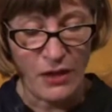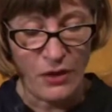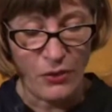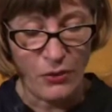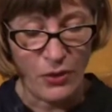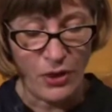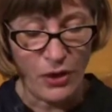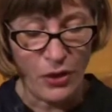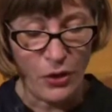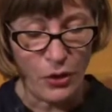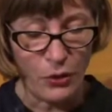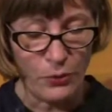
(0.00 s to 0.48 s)

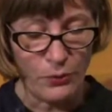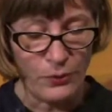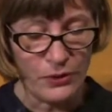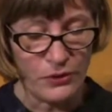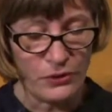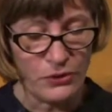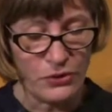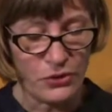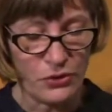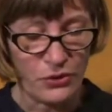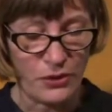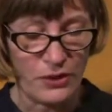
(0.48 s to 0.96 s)
We hope
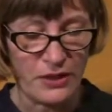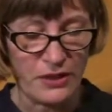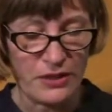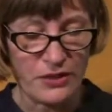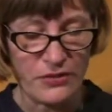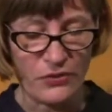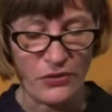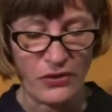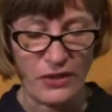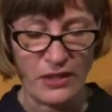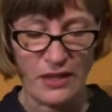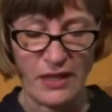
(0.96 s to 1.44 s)
you'll join us
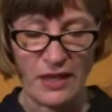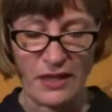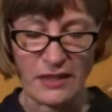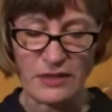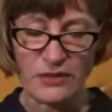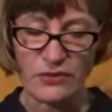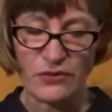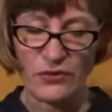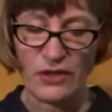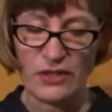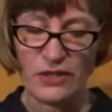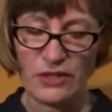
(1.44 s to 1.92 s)
for the
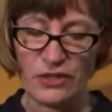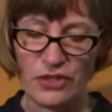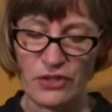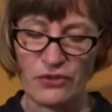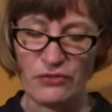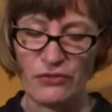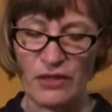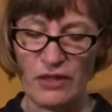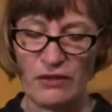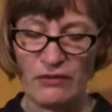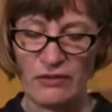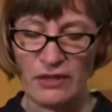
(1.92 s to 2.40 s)
next Fredi
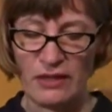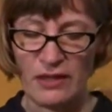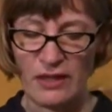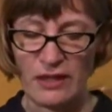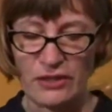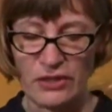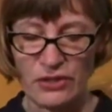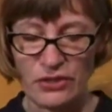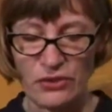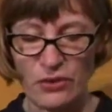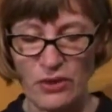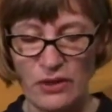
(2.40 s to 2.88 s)
Schiff Levin
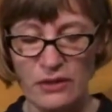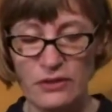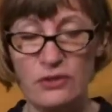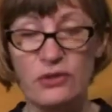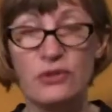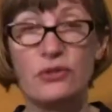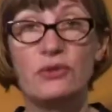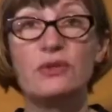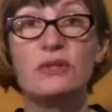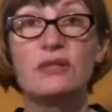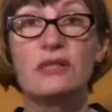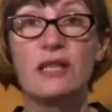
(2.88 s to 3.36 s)
lecture on
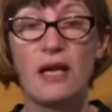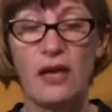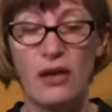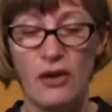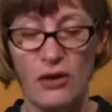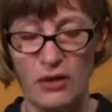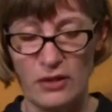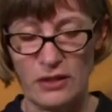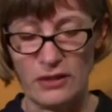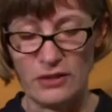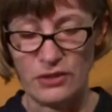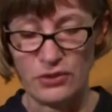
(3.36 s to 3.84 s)
Tuesday,
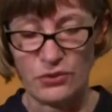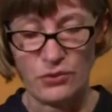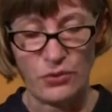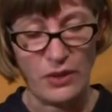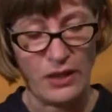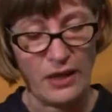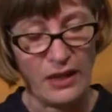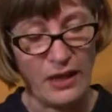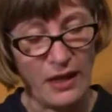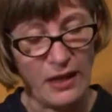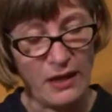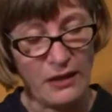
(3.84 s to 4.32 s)
August
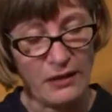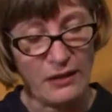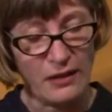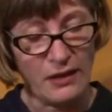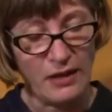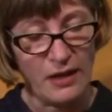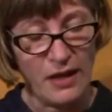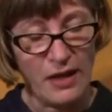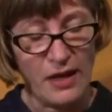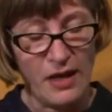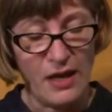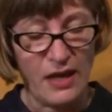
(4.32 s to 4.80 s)

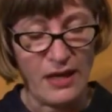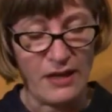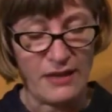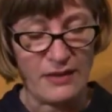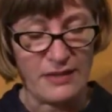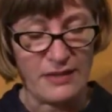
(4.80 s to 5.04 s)
28th at